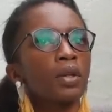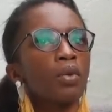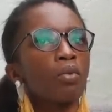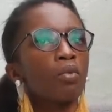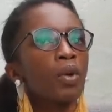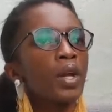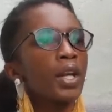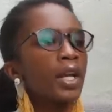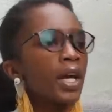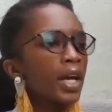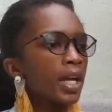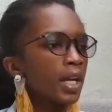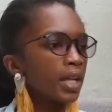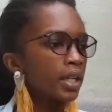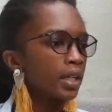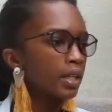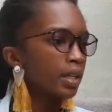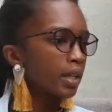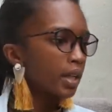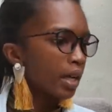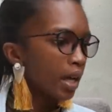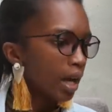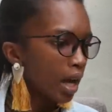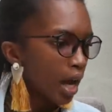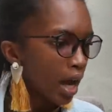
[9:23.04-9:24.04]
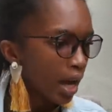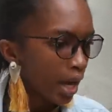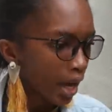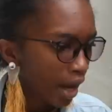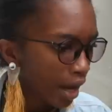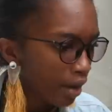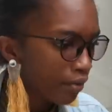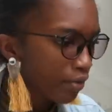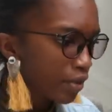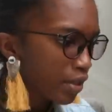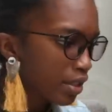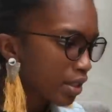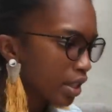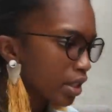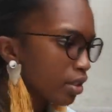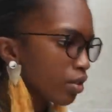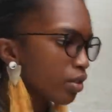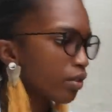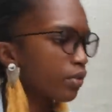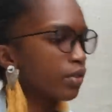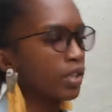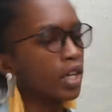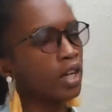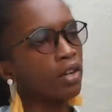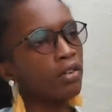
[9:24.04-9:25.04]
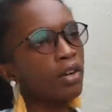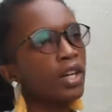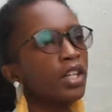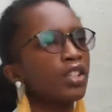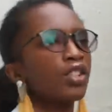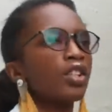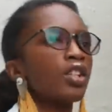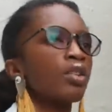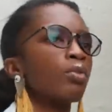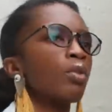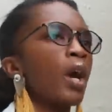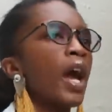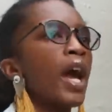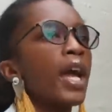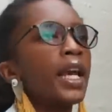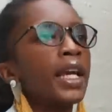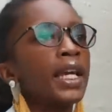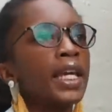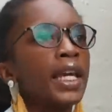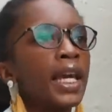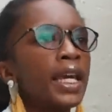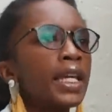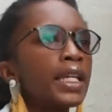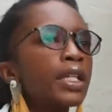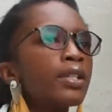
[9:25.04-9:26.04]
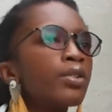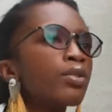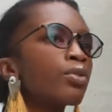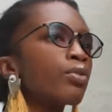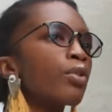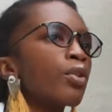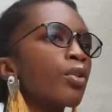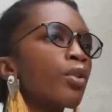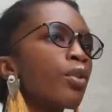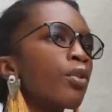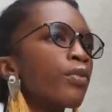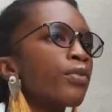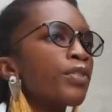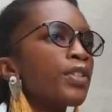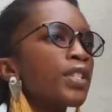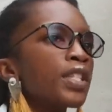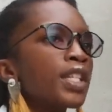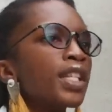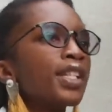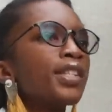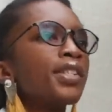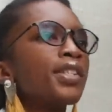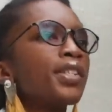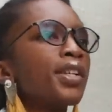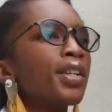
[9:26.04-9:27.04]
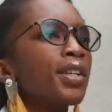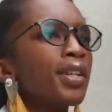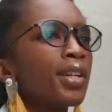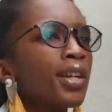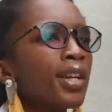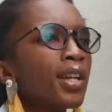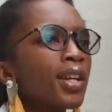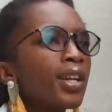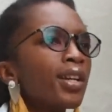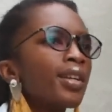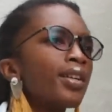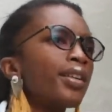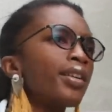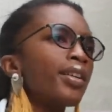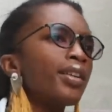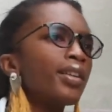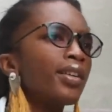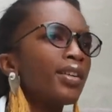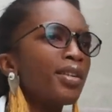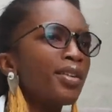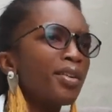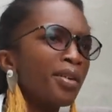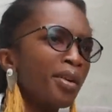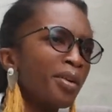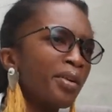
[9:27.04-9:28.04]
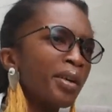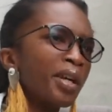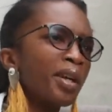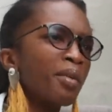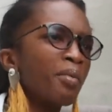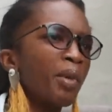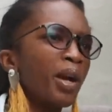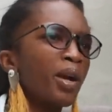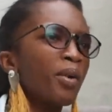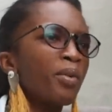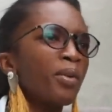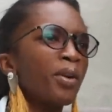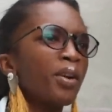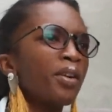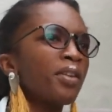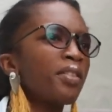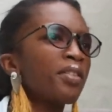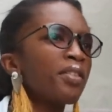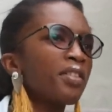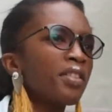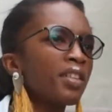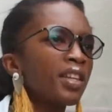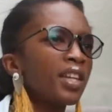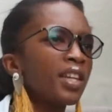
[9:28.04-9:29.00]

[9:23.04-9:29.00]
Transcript: when I have a sense of direction, I get into a conversation knowing my worth,